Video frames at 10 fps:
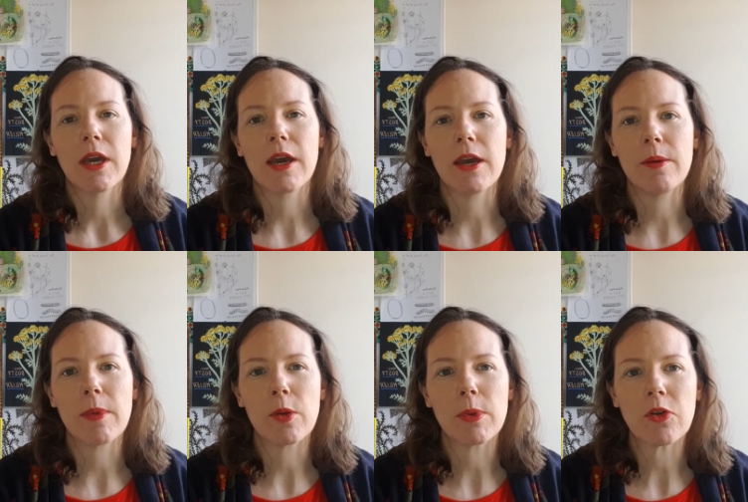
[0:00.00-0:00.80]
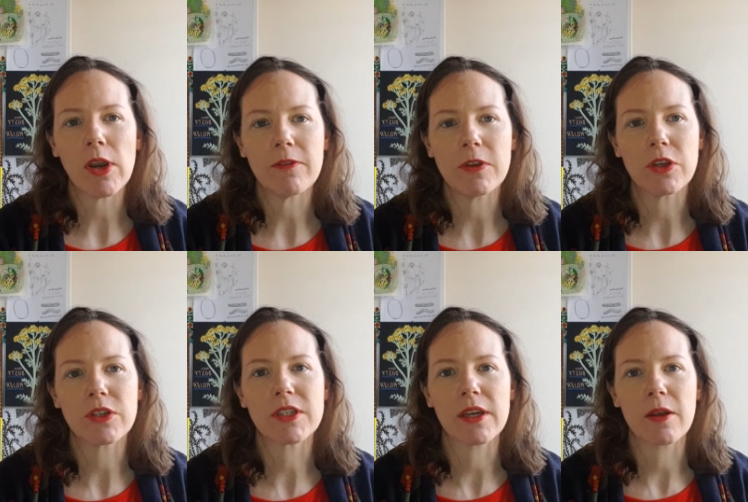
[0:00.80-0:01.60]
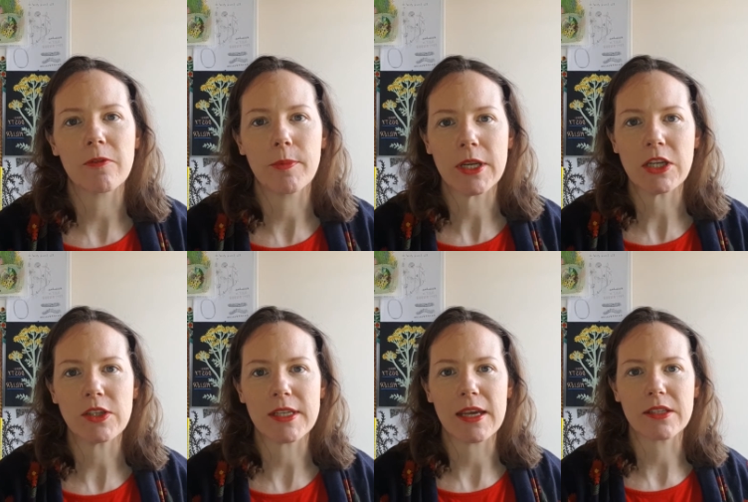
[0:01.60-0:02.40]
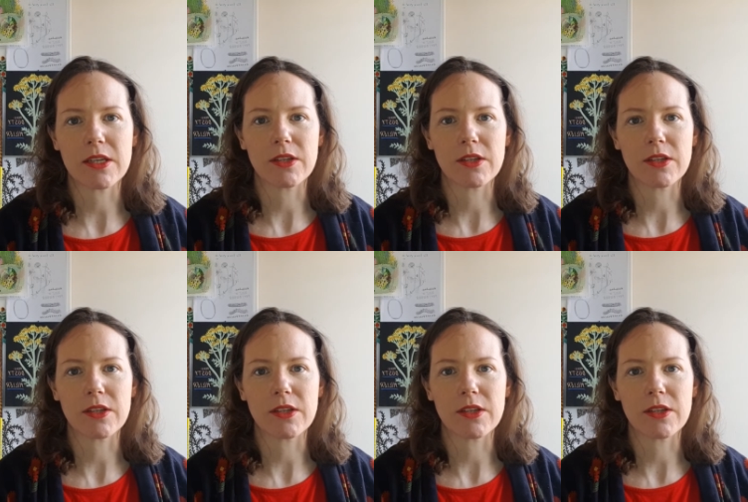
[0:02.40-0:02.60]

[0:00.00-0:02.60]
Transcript: um, it would be great if you could sign up for my newsletter.